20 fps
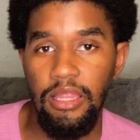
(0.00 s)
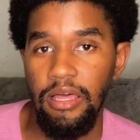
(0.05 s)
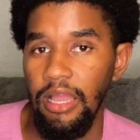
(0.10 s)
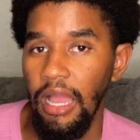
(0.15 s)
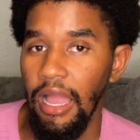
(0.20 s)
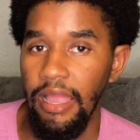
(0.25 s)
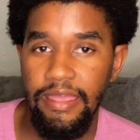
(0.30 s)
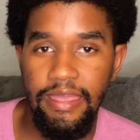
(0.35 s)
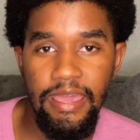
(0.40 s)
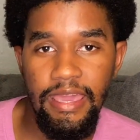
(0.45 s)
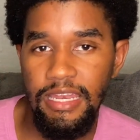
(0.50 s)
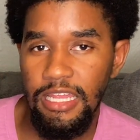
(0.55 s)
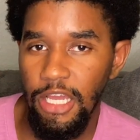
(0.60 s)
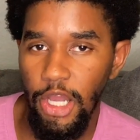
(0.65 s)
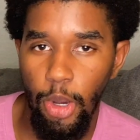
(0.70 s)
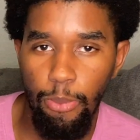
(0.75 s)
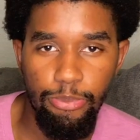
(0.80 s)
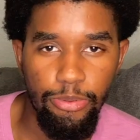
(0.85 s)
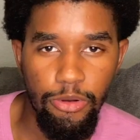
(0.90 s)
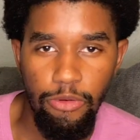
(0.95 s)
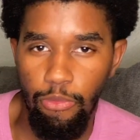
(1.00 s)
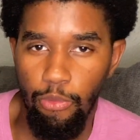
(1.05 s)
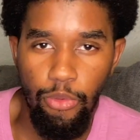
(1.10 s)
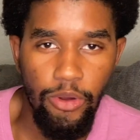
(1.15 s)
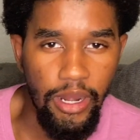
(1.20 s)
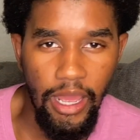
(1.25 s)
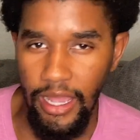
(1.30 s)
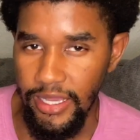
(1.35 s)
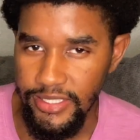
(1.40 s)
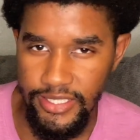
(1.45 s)
I can't help but
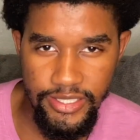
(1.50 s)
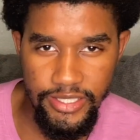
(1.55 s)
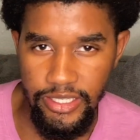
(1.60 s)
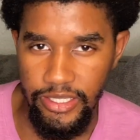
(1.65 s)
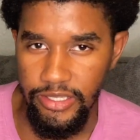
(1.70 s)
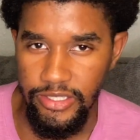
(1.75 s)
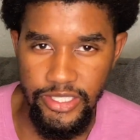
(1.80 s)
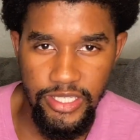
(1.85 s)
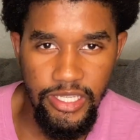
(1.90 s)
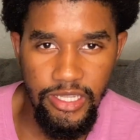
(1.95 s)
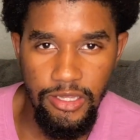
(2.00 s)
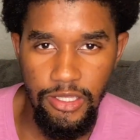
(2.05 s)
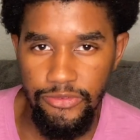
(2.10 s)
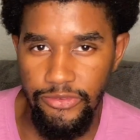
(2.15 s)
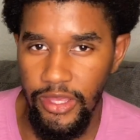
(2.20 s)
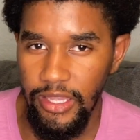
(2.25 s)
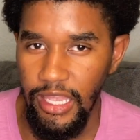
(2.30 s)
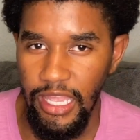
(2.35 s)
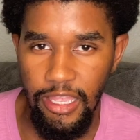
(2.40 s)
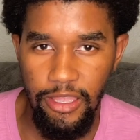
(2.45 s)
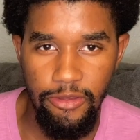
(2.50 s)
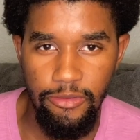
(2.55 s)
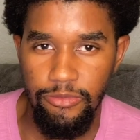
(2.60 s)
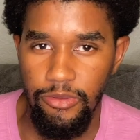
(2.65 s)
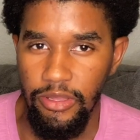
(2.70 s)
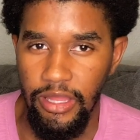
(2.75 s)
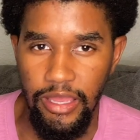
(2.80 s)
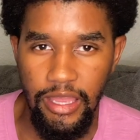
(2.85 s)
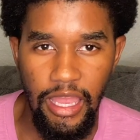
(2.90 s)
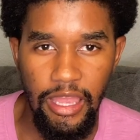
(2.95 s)
what I see. She looks like
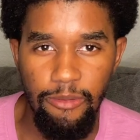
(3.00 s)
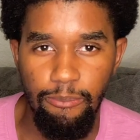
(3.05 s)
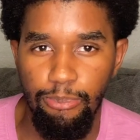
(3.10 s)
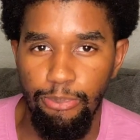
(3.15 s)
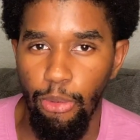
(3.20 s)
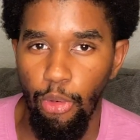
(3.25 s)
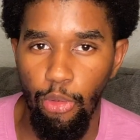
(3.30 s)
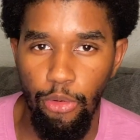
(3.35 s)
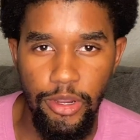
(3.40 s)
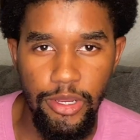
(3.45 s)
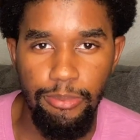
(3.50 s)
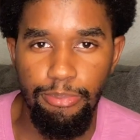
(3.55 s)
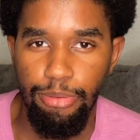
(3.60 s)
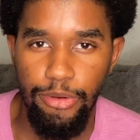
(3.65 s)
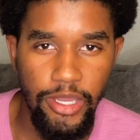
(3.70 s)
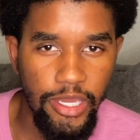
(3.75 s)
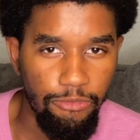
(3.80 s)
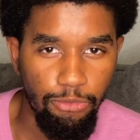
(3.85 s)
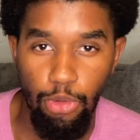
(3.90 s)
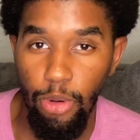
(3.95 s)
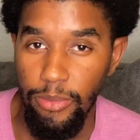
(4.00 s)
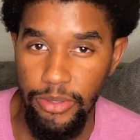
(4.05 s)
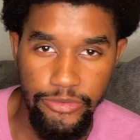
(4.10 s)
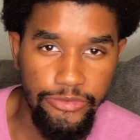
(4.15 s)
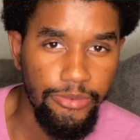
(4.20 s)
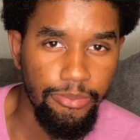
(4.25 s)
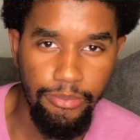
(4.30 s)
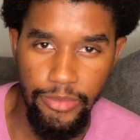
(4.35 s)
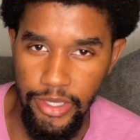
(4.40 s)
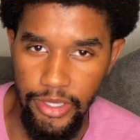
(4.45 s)
a born bred woman
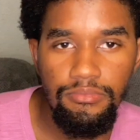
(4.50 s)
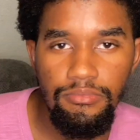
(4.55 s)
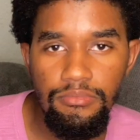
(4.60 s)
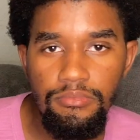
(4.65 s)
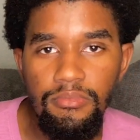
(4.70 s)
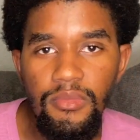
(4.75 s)
to me.